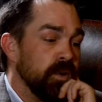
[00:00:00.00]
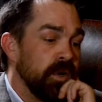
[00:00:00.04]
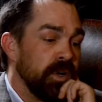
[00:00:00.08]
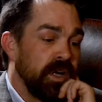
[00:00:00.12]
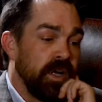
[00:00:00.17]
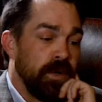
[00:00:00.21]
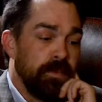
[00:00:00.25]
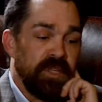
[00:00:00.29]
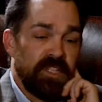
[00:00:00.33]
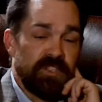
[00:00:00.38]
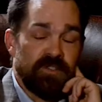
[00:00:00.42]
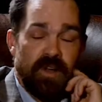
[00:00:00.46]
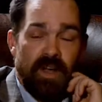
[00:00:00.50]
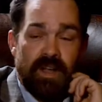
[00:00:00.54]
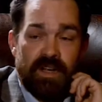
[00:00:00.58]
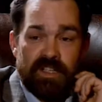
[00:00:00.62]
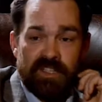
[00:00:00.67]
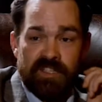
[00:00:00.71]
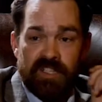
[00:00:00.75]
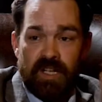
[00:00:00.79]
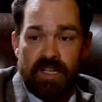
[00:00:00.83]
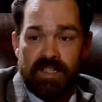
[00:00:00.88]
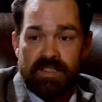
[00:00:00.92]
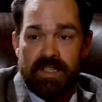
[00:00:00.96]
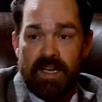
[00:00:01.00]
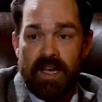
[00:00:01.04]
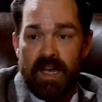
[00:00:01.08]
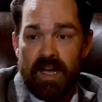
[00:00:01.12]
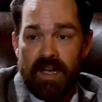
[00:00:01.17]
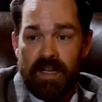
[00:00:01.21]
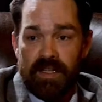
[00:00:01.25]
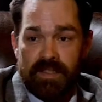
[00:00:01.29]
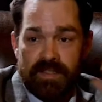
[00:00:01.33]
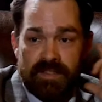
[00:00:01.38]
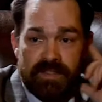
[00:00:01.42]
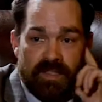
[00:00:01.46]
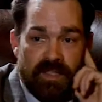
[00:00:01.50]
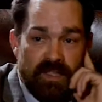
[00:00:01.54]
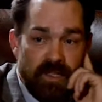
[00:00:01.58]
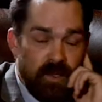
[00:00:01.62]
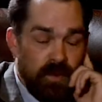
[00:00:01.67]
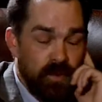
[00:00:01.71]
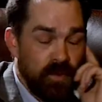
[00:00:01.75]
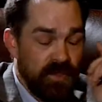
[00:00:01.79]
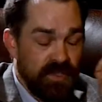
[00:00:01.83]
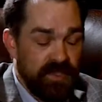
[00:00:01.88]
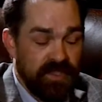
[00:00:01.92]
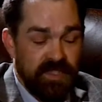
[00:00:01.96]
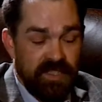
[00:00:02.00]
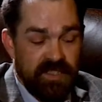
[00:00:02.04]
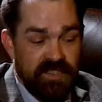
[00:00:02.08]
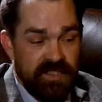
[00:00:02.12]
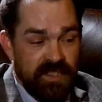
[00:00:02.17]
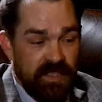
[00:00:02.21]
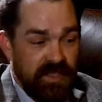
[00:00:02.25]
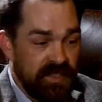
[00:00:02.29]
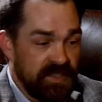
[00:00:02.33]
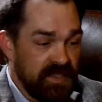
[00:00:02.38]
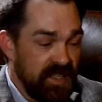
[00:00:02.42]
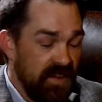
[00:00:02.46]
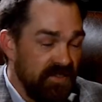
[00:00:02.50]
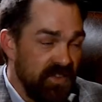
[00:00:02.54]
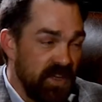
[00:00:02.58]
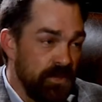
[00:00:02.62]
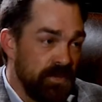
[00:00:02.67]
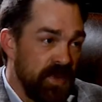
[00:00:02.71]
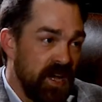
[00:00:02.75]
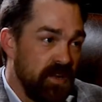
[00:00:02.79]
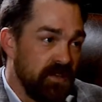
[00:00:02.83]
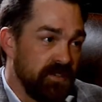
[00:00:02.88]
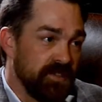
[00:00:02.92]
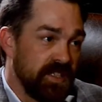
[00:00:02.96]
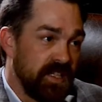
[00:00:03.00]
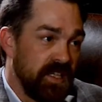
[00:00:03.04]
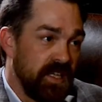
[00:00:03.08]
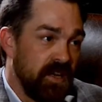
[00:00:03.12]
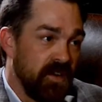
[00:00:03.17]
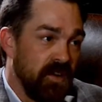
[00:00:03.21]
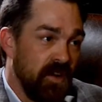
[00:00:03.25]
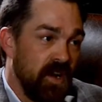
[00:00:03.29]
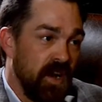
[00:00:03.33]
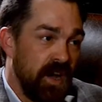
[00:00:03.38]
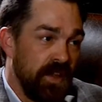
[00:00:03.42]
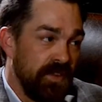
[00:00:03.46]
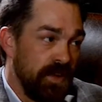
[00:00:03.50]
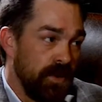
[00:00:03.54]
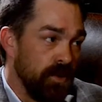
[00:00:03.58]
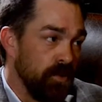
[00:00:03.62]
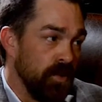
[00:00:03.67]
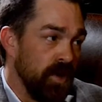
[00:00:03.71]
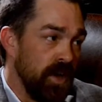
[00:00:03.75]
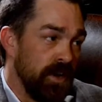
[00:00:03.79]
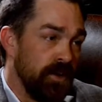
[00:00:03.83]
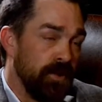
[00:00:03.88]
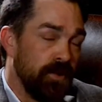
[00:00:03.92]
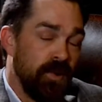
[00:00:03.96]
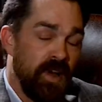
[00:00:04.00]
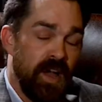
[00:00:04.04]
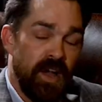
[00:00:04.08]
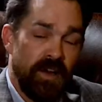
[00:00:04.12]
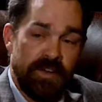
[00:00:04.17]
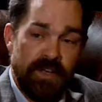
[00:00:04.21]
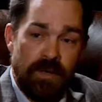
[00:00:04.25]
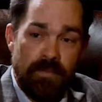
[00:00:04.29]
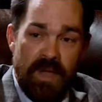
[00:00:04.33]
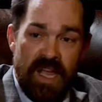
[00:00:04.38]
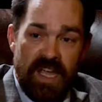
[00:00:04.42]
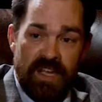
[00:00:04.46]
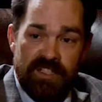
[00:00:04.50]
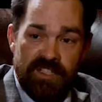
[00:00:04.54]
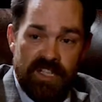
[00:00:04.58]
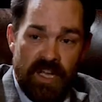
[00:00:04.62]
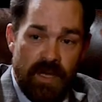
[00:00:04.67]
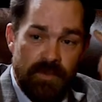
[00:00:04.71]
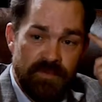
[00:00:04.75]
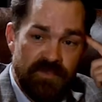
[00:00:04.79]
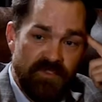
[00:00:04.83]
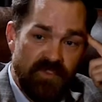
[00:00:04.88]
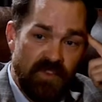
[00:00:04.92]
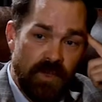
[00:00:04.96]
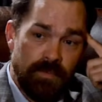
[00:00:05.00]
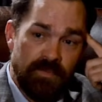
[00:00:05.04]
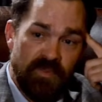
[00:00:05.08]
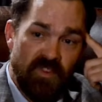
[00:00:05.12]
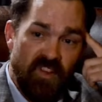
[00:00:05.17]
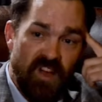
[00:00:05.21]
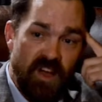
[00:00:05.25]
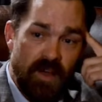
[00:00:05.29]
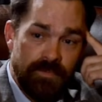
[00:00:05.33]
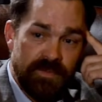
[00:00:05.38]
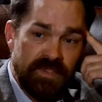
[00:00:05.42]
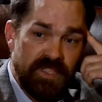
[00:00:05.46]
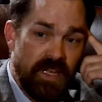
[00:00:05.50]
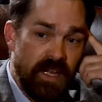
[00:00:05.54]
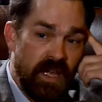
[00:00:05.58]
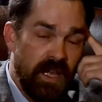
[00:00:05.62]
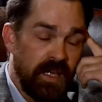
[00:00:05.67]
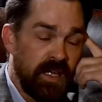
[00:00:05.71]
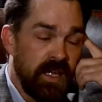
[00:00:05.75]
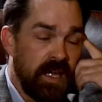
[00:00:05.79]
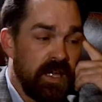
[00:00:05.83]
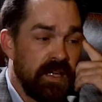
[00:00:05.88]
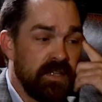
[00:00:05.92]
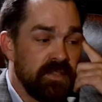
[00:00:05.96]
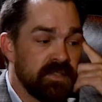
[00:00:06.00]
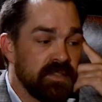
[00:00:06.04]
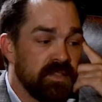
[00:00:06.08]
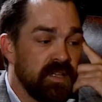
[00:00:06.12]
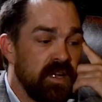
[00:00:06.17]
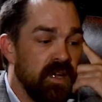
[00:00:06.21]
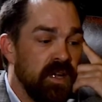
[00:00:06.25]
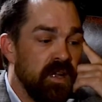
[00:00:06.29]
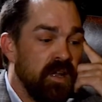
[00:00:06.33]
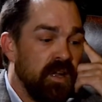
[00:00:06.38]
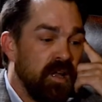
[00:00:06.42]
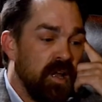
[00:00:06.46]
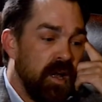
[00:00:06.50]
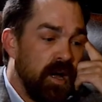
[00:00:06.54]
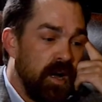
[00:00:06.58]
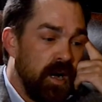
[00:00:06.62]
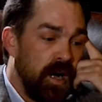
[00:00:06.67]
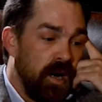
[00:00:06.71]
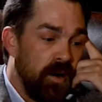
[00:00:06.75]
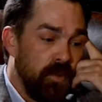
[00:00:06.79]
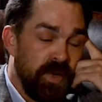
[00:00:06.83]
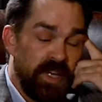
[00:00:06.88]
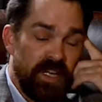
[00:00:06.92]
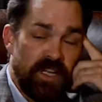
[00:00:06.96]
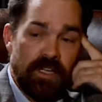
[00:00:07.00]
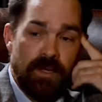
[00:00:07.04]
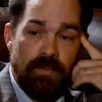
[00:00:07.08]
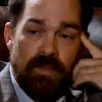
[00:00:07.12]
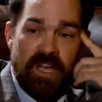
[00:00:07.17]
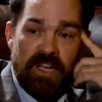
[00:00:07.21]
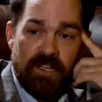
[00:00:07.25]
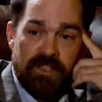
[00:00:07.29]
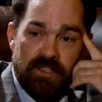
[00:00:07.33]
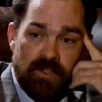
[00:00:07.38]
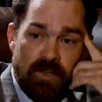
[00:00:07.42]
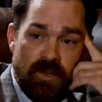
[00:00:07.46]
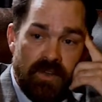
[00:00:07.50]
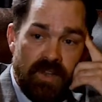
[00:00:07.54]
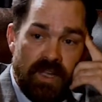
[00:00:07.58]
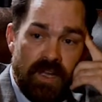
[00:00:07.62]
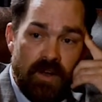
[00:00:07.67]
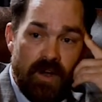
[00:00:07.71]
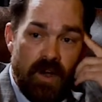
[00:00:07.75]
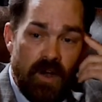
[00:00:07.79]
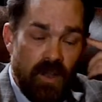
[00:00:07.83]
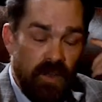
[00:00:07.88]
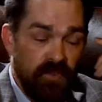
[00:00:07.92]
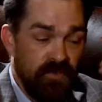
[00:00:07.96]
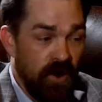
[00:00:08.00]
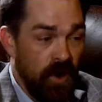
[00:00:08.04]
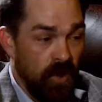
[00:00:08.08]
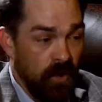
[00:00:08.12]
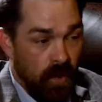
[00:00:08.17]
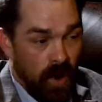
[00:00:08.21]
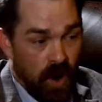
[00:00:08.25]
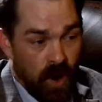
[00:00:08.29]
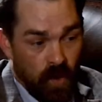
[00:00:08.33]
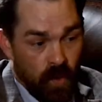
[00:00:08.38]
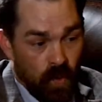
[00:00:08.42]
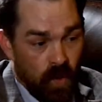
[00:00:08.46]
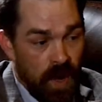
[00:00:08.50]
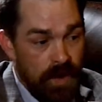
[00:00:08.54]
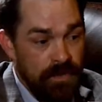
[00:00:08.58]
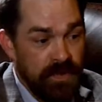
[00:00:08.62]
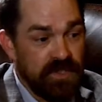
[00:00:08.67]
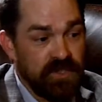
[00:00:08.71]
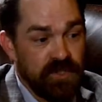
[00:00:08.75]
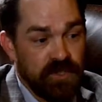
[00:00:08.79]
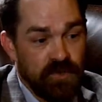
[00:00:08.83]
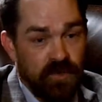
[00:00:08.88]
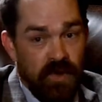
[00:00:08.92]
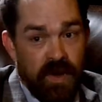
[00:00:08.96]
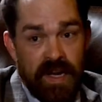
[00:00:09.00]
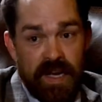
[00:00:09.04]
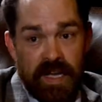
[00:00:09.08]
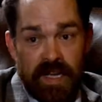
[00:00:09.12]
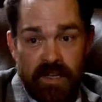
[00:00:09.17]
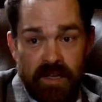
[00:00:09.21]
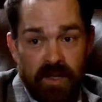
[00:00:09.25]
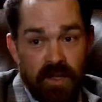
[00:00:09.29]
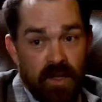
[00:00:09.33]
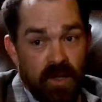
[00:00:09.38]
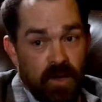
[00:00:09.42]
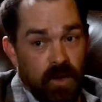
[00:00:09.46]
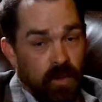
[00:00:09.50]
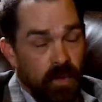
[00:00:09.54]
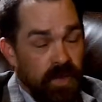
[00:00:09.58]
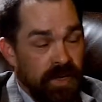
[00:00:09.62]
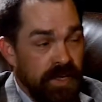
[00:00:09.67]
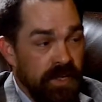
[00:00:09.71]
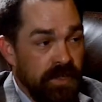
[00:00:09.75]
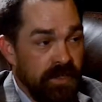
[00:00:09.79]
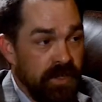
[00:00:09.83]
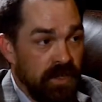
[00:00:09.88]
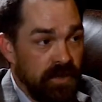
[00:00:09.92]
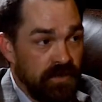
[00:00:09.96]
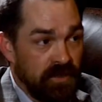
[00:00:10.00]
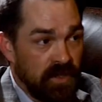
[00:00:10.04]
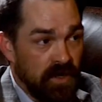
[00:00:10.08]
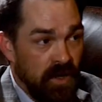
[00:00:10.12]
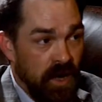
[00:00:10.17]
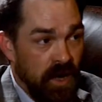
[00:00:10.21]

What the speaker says: We're going to be trying to chase guys with 60, 70 pounds of gear on that are running around in man jams, flip flops, and AKs. We need to make sure that all of our weapons training, we need to